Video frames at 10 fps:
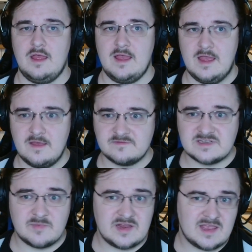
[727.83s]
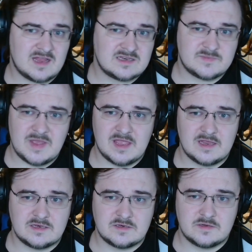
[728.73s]
If somebody can't make
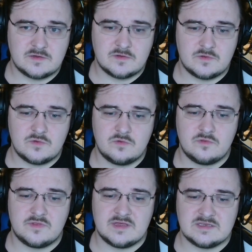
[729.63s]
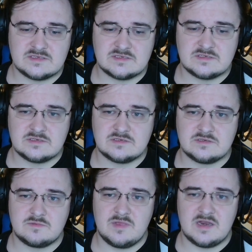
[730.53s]
it to
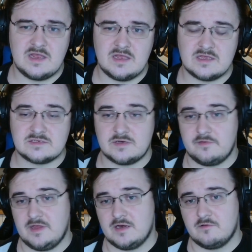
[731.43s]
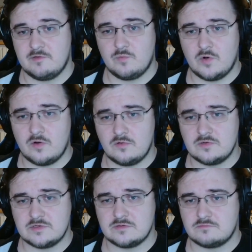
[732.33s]
this meeting, it's not the end of the
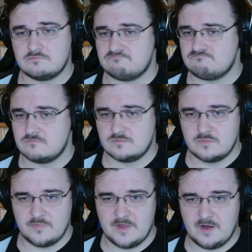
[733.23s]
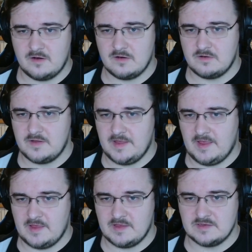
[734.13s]
world. There
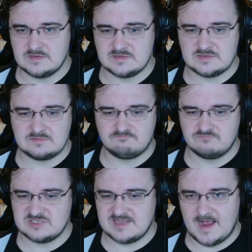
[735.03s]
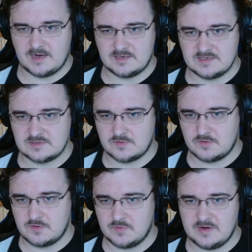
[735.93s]
is Slack,
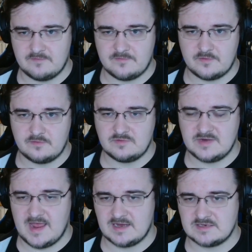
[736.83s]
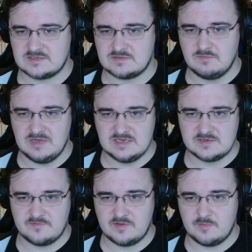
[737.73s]
Discord, whatever text means
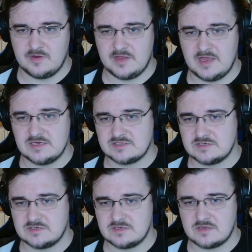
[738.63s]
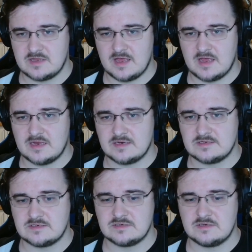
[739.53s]
of communication
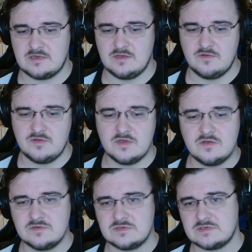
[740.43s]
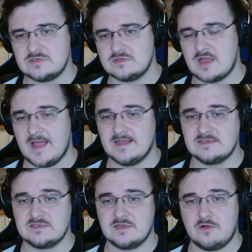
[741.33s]
that you use.
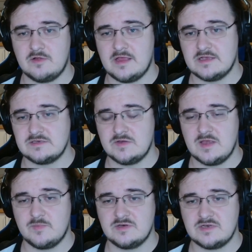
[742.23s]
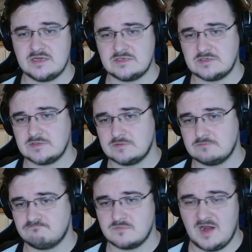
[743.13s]
As long as you keep in touch,
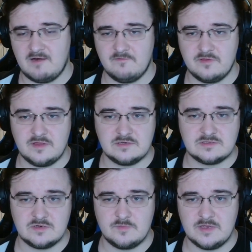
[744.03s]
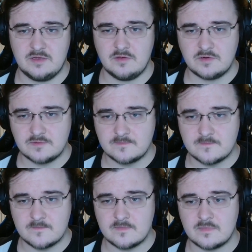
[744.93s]
everything should be good.
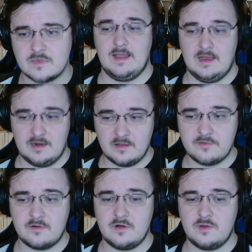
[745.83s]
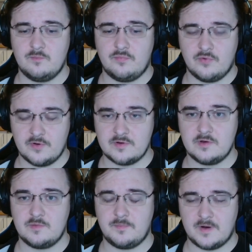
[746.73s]
Another
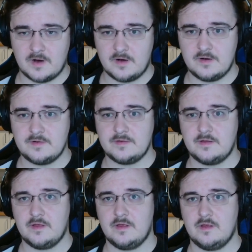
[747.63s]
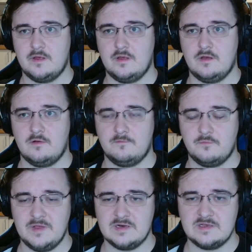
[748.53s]
important part of
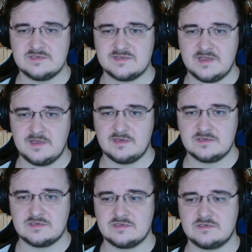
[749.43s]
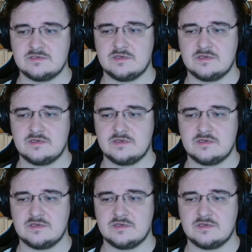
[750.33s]
weekly syncs